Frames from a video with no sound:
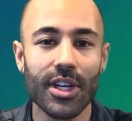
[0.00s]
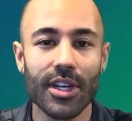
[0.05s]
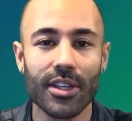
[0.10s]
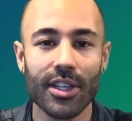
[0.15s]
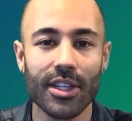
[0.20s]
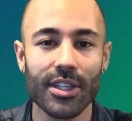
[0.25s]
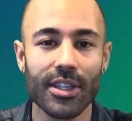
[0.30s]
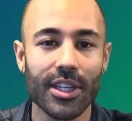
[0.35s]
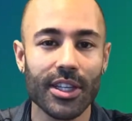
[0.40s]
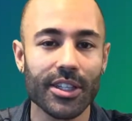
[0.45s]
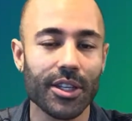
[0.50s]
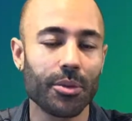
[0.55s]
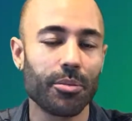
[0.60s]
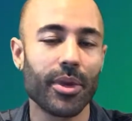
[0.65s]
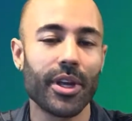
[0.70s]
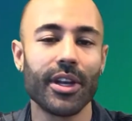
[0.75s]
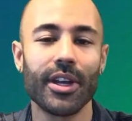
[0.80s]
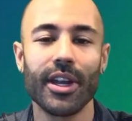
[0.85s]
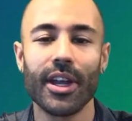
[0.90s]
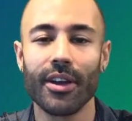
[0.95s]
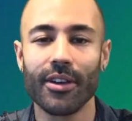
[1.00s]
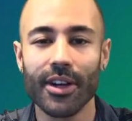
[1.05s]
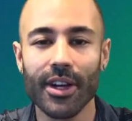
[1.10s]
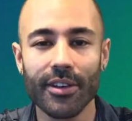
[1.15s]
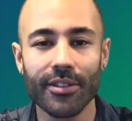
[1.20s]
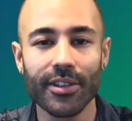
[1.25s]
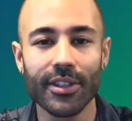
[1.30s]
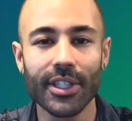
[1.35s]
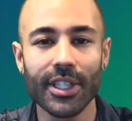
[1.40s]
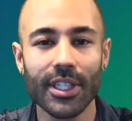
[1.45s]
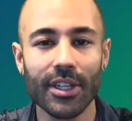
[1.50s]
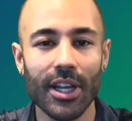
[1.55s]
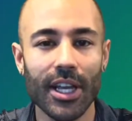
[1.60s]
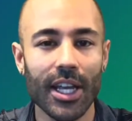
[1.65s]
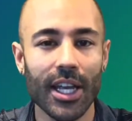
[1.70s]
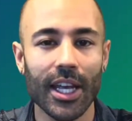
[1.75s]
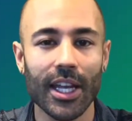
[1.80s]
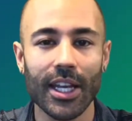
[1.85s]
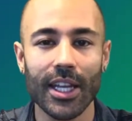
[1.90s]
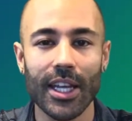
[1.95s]
that things like beta-carotheline
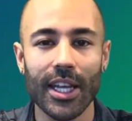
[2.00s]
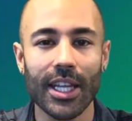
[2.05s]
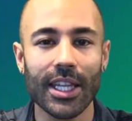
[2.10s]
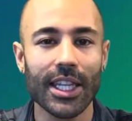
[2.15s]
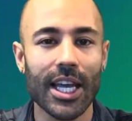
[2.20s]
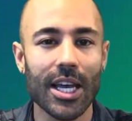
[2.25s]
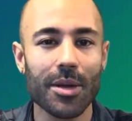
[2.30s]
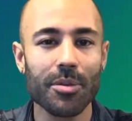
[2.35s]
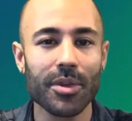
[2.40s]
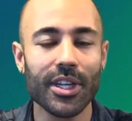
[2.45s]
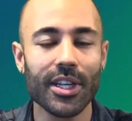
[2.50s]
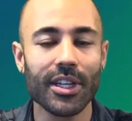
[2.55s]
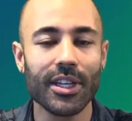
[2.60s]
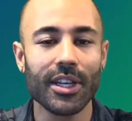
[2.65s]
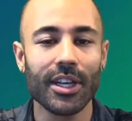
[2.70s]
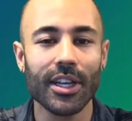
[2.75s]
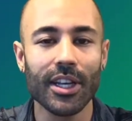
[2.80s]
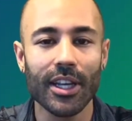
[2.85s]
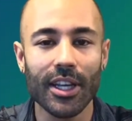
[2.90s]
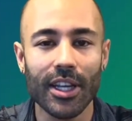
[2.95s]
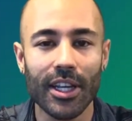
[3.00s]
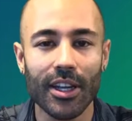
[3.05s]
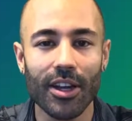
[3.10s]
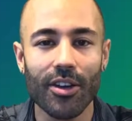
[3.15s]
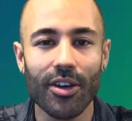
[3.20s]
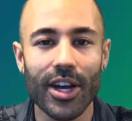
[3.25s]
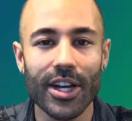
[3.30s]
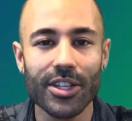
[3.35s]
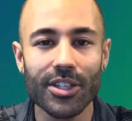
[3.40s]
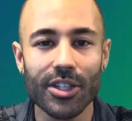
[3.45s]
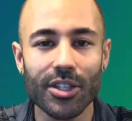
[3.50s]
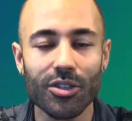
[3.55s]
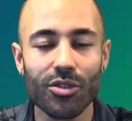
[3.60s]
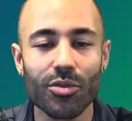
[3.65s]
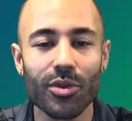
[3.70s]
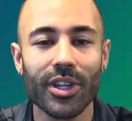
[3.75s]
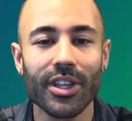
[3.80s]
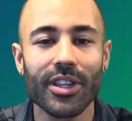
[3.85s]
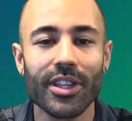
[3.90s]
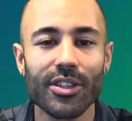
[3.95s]
and, again, limonene are actually
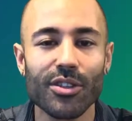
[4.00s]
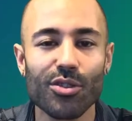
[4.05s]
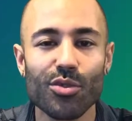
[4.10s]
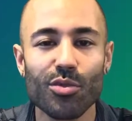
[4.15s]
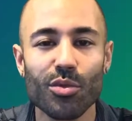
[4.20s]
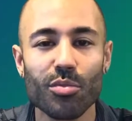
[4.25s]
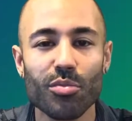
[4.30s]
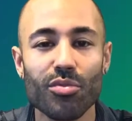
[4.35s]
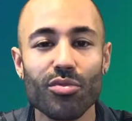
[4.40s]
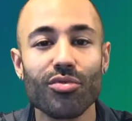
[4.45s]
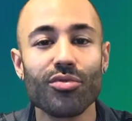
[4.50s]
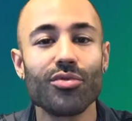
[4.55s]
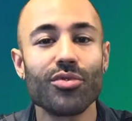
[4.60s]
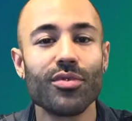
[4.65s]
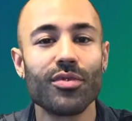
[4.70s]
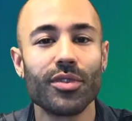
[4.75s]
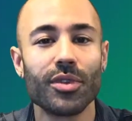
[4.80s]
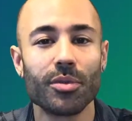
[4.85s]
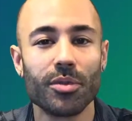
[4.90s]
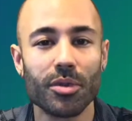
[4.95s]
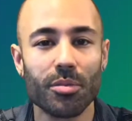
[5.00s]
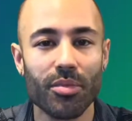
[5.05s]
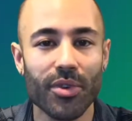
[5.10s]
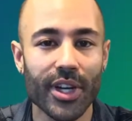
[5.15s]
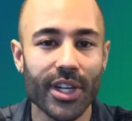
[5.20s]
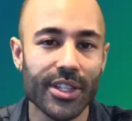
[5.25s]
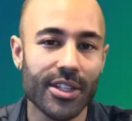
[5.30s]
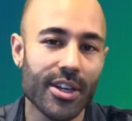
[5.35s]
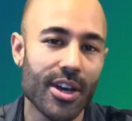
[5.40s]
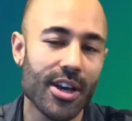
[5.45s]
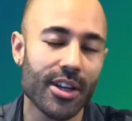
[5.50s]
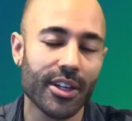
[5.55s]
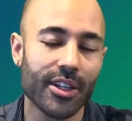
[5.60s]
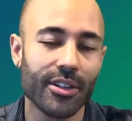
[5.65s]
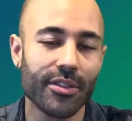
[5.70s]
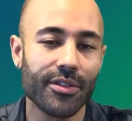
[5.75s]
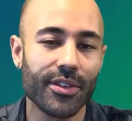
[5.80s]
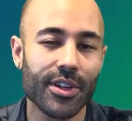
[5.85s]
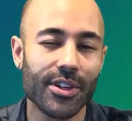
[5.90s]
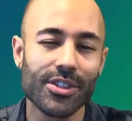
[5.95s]
doing things to improve the brain's
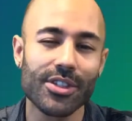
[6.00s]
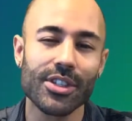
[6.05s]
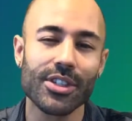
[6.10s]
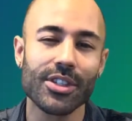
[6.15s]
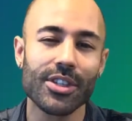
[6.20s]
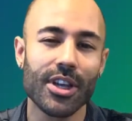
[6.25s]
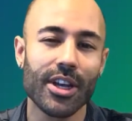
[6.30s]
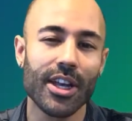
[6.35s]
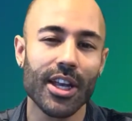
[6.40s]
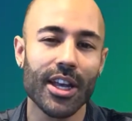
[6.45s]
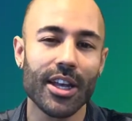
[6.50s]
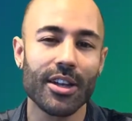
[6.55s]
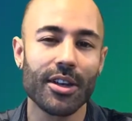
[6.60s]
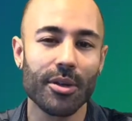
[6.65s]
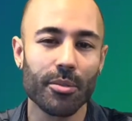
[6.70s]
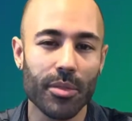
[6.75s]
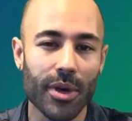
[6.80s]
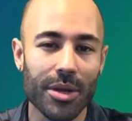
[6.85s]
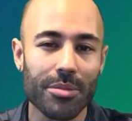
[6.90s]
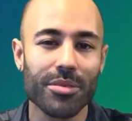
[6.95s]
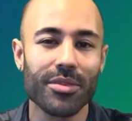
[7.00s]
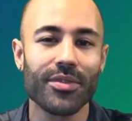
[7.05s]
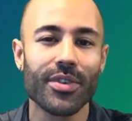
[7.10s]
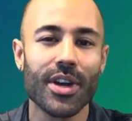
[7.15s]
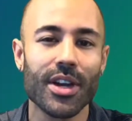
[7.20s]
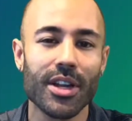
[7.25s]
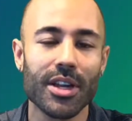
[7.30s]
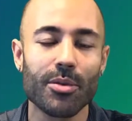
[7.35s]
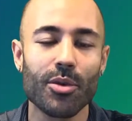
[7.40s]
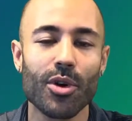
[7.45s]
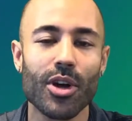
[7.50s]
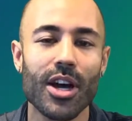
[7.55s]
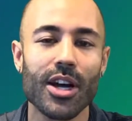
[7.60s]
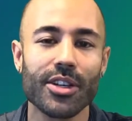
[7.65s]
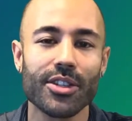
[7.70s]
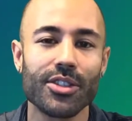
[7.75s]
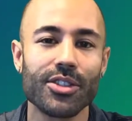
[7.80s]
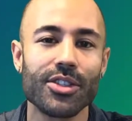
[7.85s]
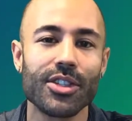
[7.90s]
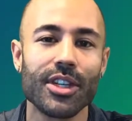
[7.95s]
cognitive functions, again, by providing more
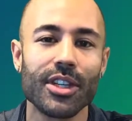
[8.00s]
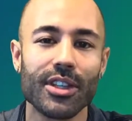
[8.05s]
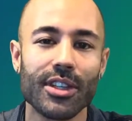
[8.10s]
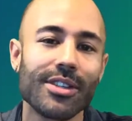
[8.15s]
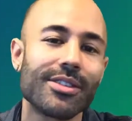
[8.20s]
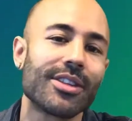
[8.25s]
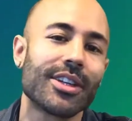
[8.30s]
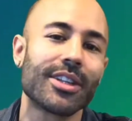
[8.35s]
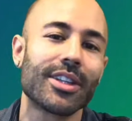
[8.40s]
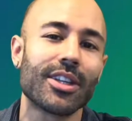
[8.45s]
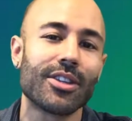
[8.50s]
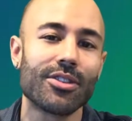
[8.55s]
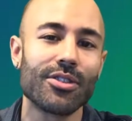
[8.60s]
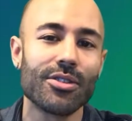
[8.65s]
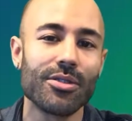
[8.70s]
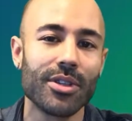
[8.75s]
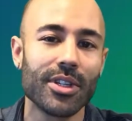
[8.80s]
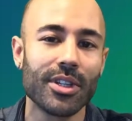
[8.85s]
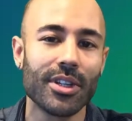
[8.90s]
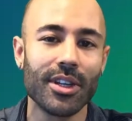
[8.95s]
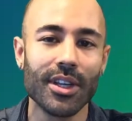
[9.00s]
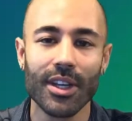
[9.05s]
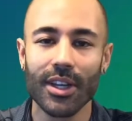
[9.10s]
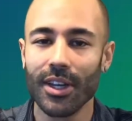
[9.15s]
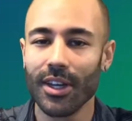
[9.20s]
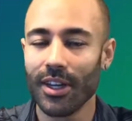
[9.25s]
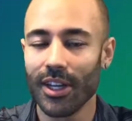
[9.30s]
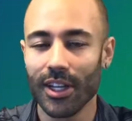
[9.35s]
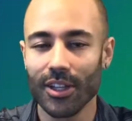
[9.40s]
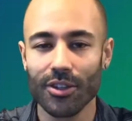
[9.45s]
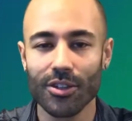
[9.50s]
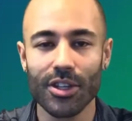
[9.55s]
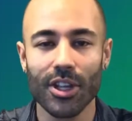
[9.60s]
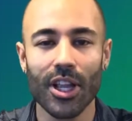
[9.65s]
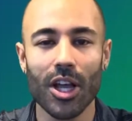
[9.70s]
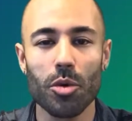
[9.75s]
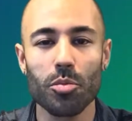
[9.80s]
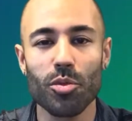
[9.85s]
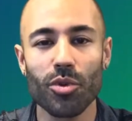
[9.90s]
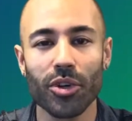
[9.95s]
oxygen and things like that to it. There's a
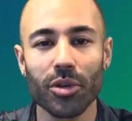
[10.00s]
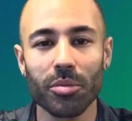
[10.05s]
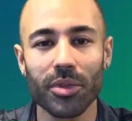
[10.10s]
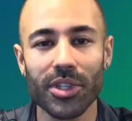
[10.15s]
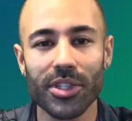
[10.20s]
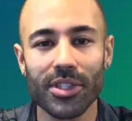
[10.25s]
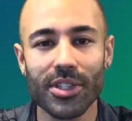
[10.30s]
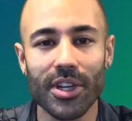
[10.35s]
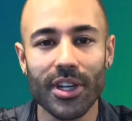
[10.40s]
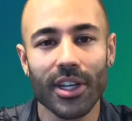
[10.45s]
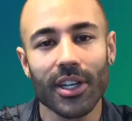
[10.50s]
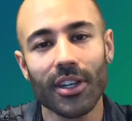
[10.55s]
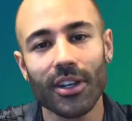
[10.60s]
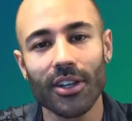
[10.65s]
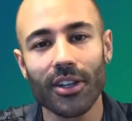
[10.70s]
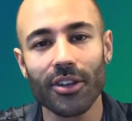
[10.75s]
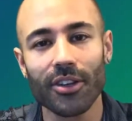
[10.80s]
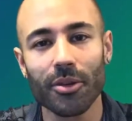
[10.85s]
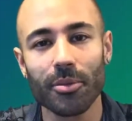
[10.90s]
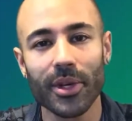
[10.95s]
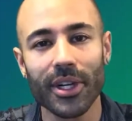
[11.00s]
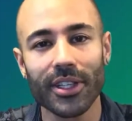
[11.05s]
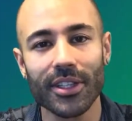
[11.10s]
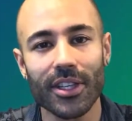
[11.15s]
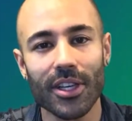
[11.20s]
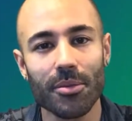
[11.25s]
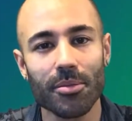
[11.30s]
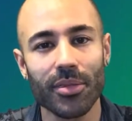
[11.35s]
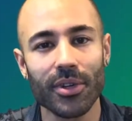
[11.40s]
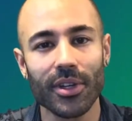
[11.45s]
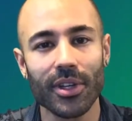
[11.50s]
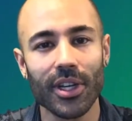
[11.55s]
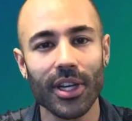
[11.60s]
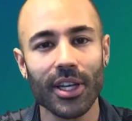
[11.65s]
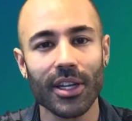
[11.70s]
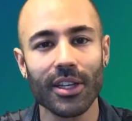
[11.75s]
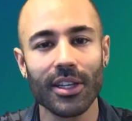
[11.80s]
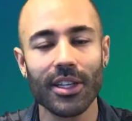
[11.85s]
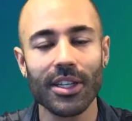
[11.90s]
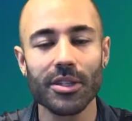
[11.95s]
lot more to be studied and learn about that, but
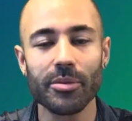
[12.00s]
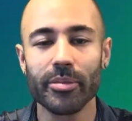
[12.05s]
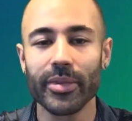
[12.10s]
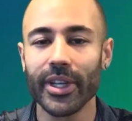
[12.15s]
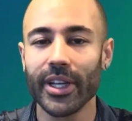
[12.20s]
again, these